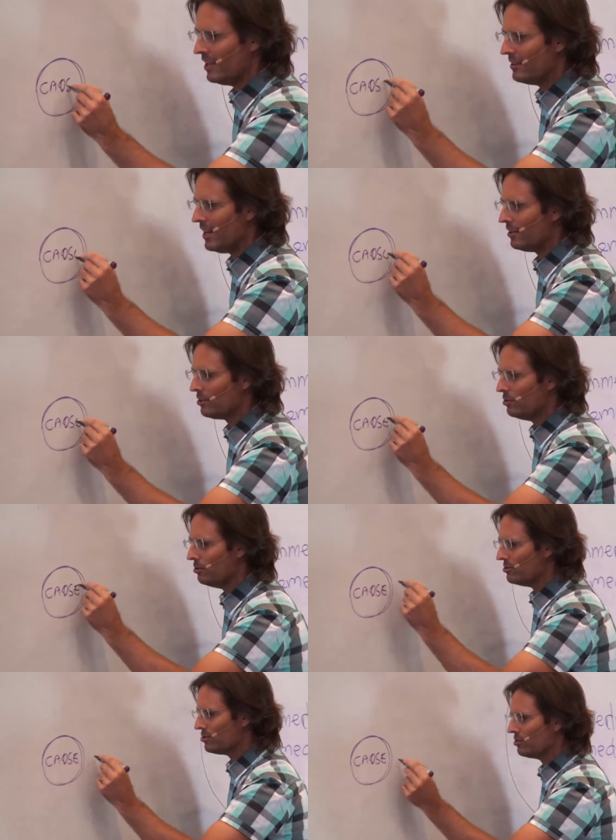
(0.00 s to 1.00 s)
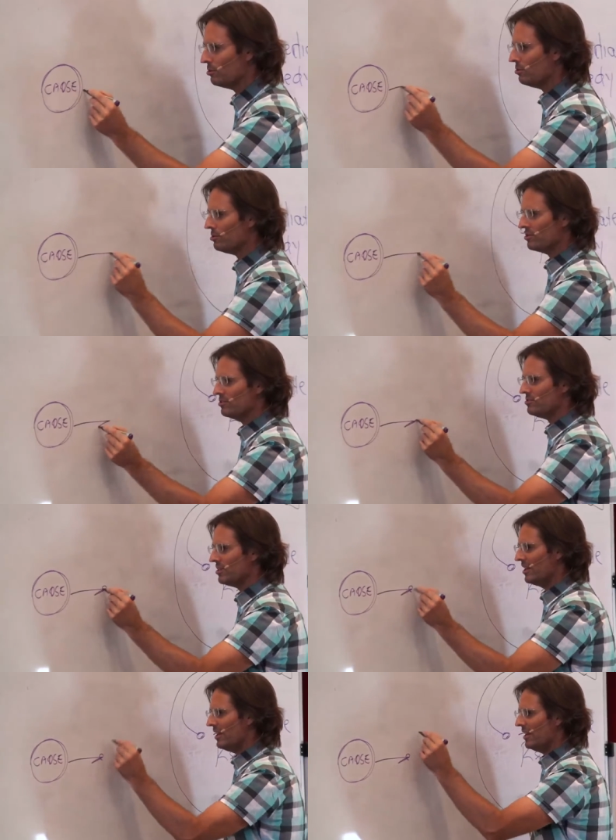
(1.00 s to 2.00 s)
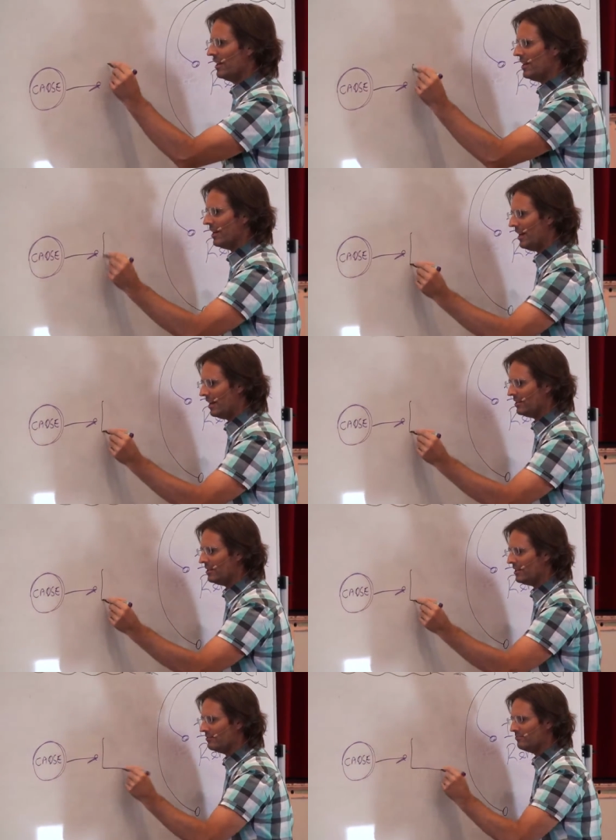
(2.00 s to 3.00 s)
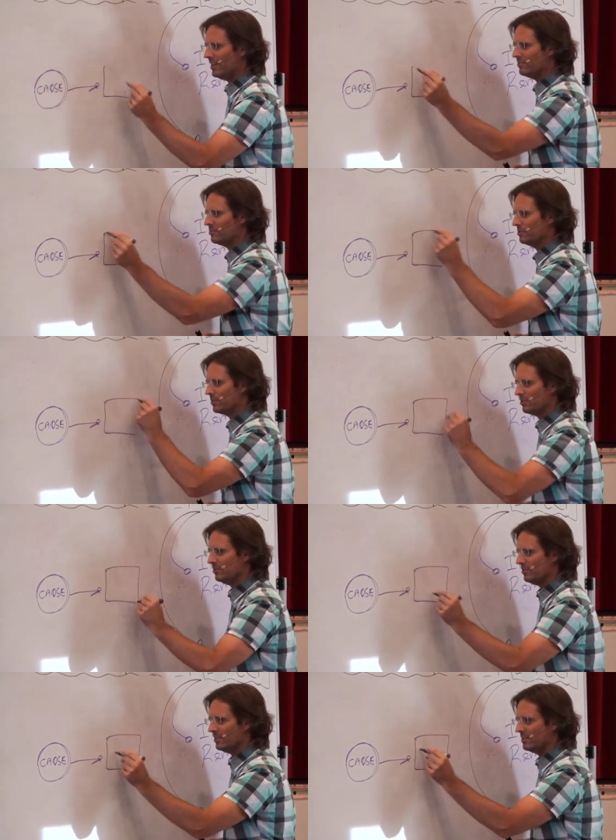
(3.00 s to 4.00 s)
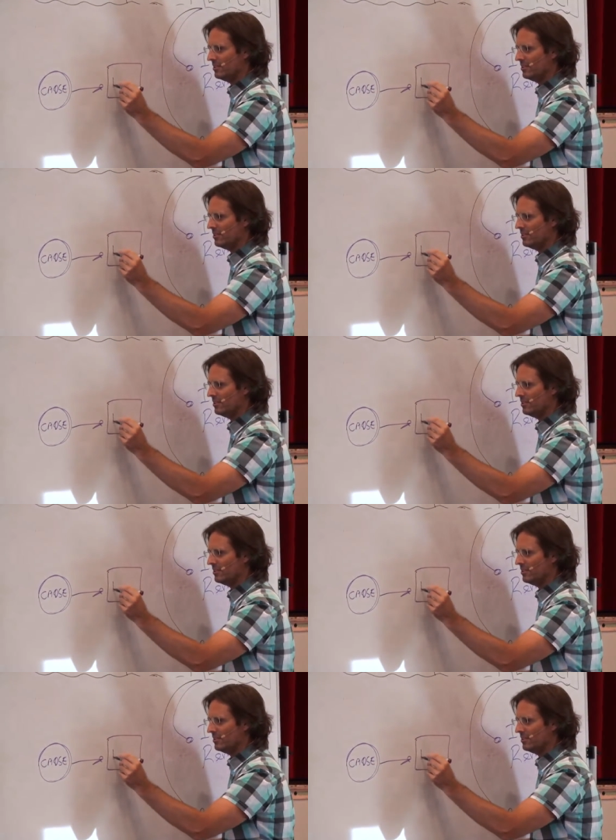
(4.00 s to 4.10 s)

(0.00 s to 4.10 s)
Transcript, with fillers: That cause causes an event to occur,